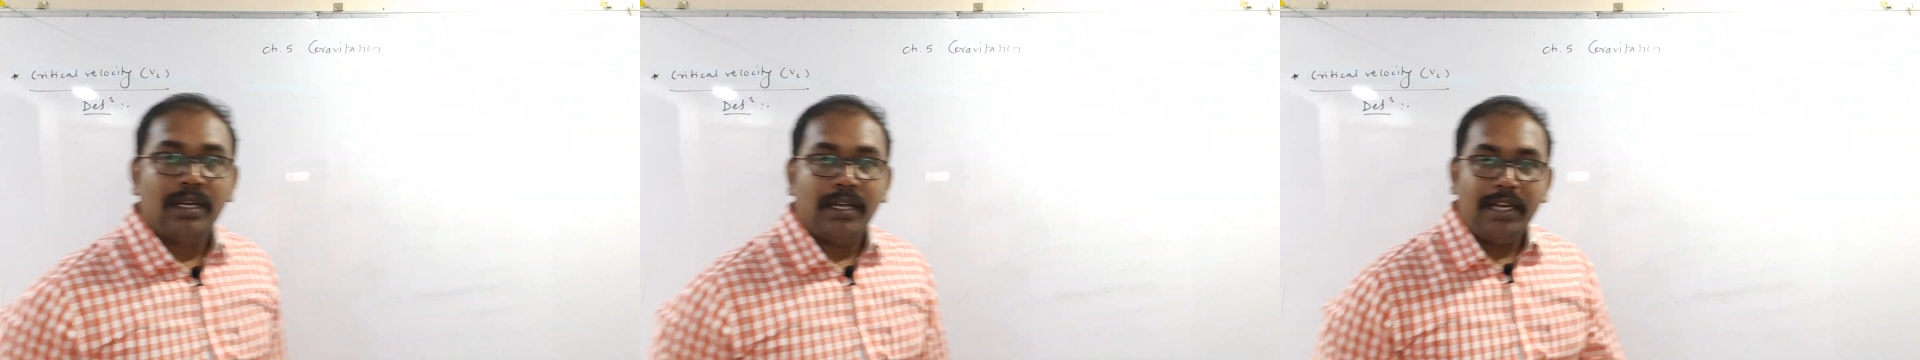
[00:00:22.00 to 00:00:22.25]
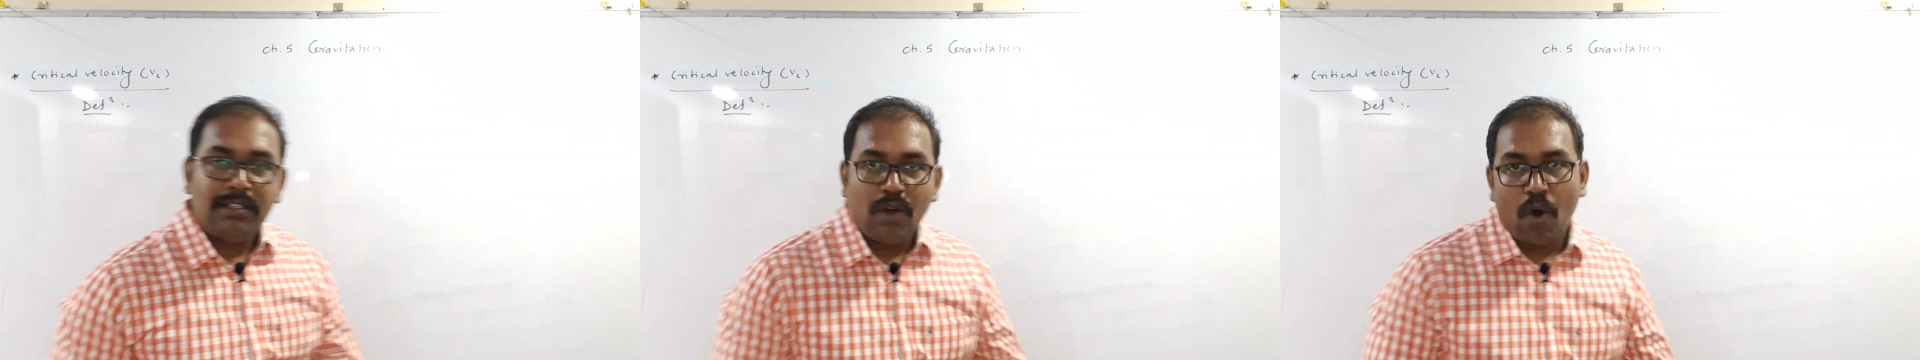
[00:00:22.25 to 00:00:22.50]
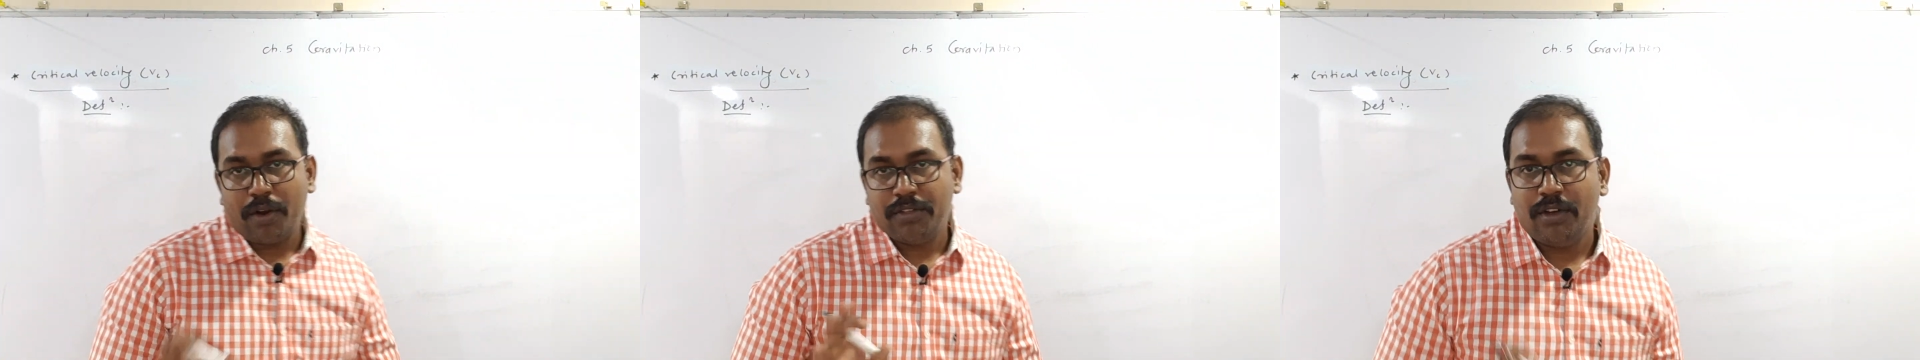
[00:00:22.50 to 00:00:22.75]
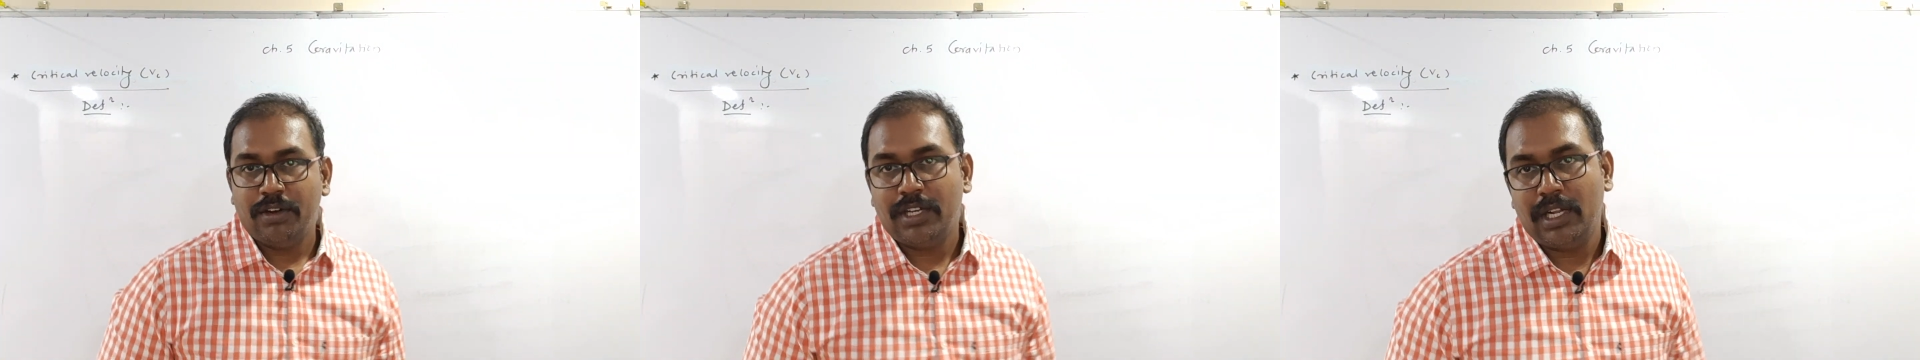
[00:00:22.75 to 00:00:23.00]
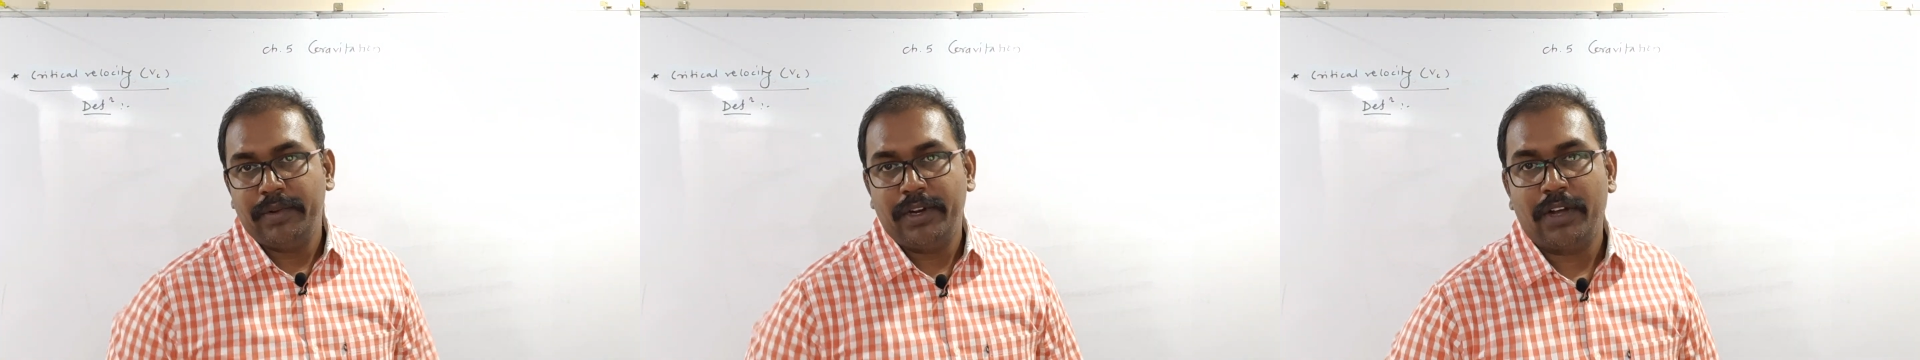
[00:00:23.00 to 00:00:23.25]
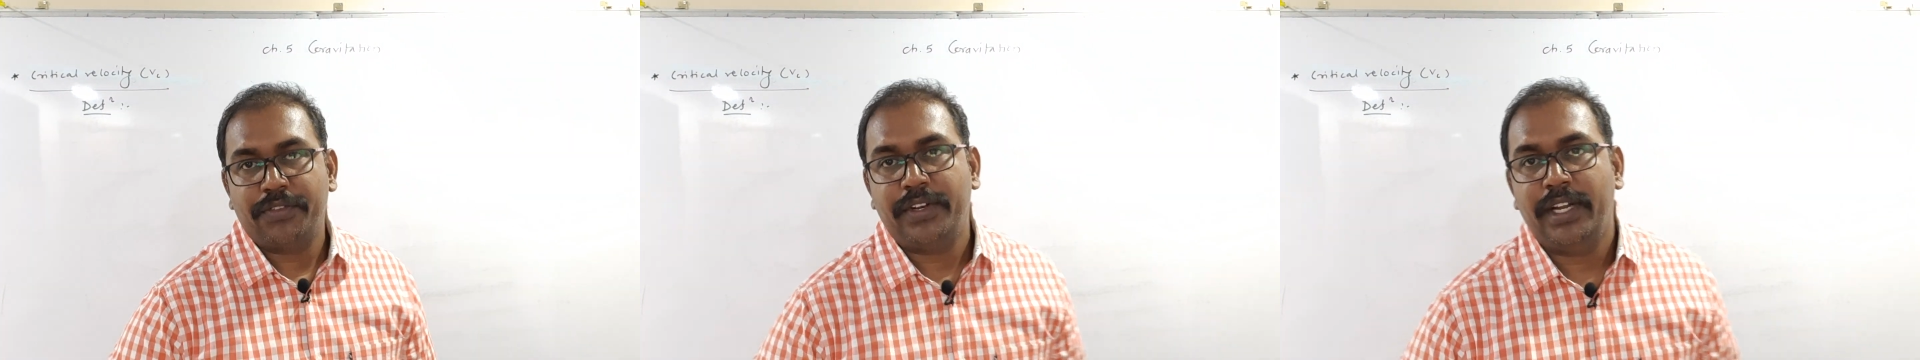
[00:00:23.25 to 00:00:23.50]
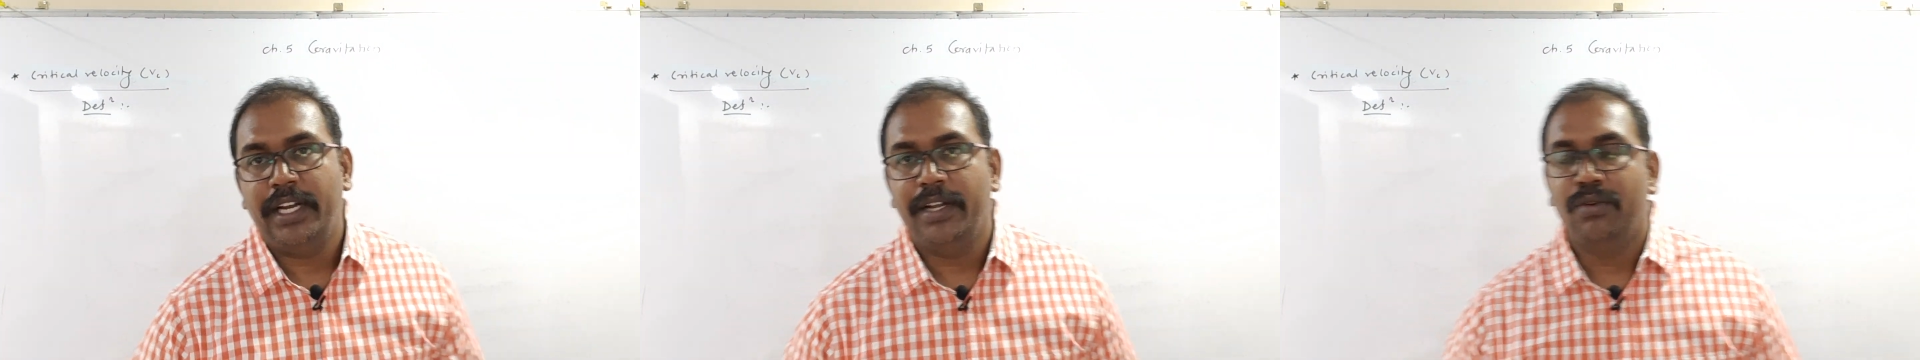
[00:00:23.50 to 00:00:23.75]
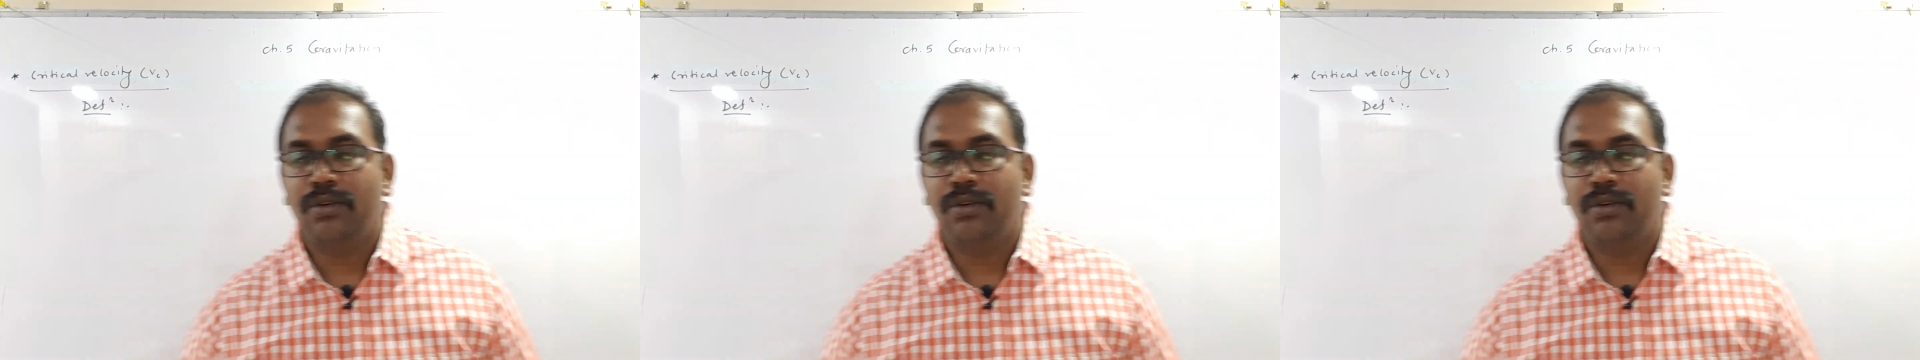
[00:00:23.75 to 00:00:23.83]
it's a horizontal velocity due